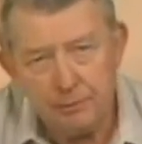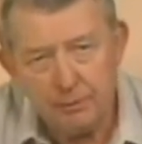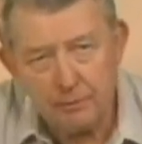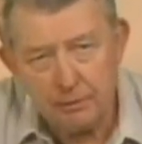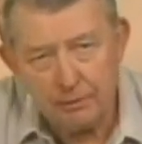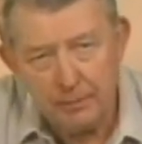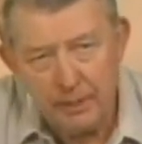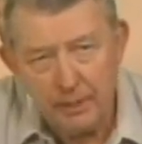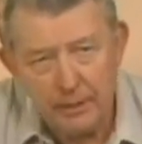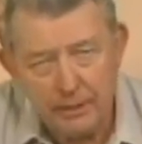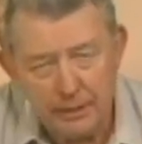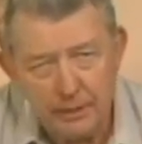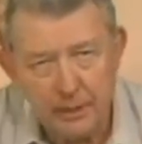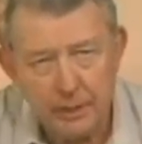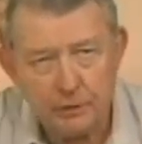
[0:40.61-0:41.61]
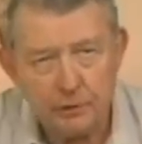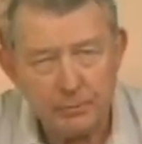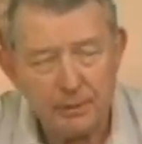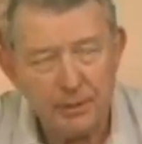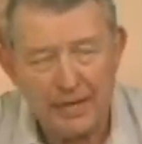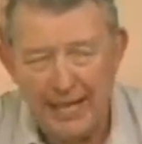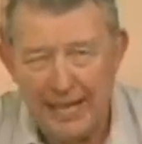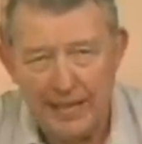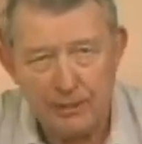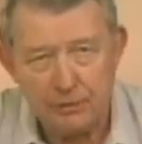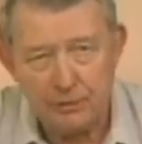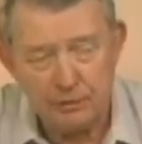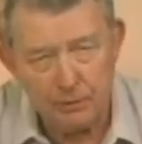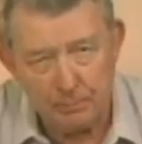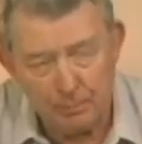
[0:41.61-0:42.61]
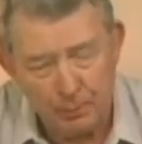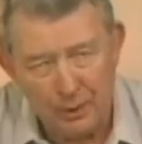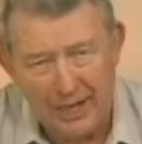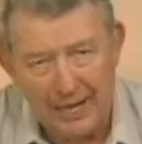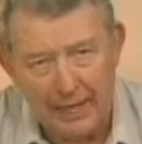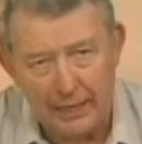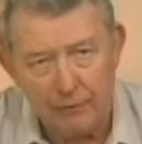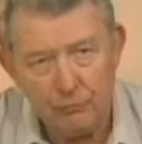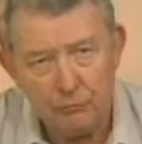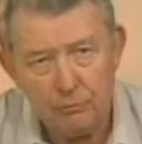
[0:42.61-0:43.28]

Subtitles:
the minute a customer asks you the price